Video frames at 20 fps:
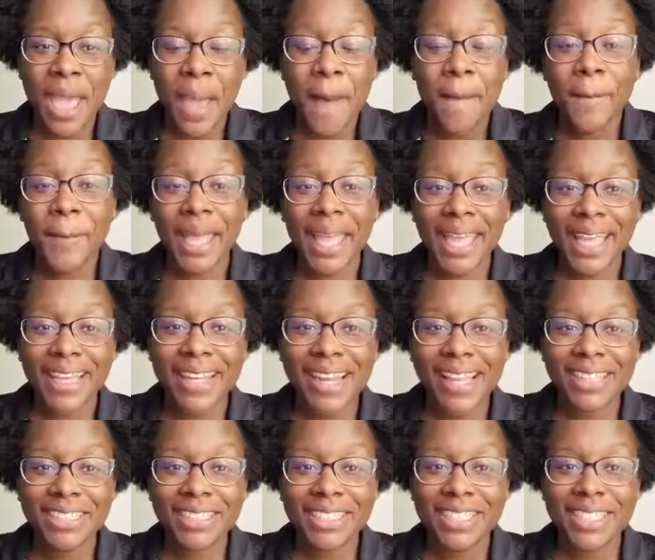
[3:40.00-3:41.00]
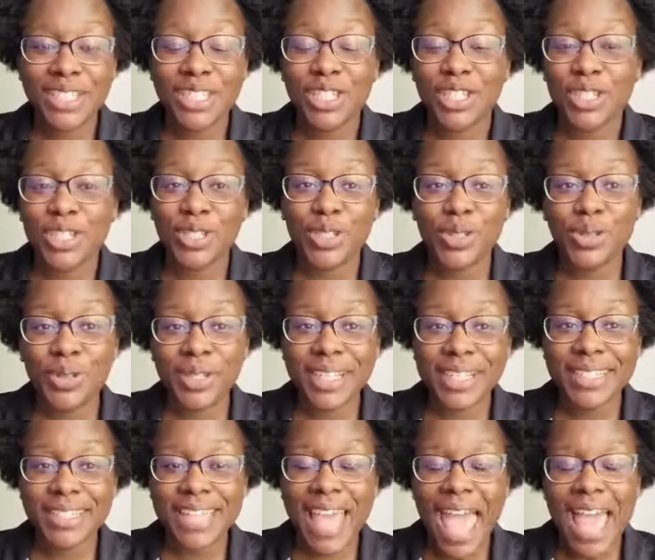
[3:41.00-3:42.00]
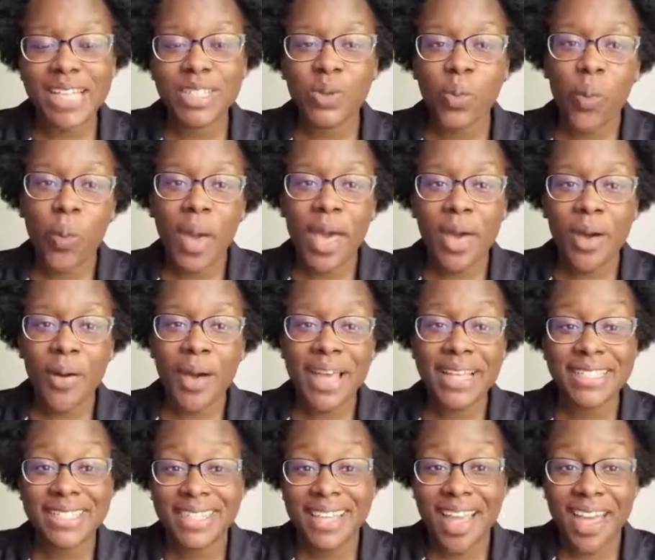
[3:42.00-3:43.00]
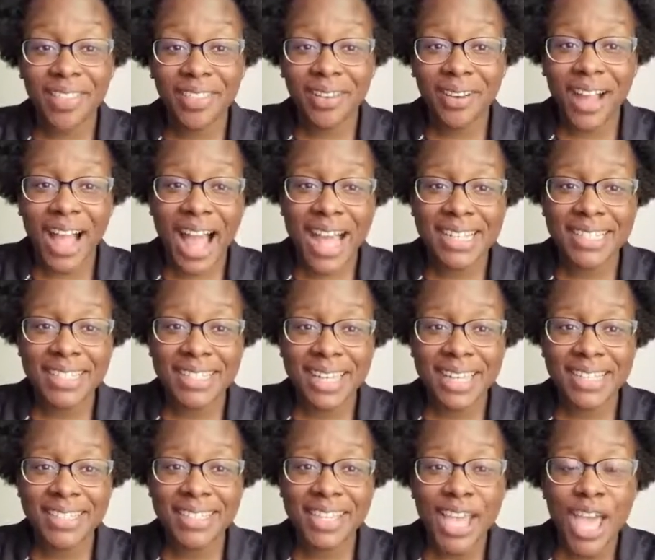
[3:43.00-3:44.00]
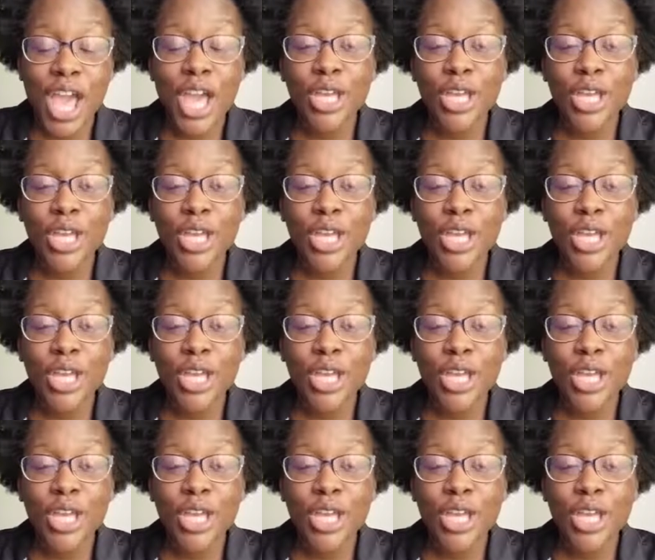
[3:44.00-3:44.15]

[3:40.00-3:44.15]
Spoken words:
Make connections to students as well as to other content.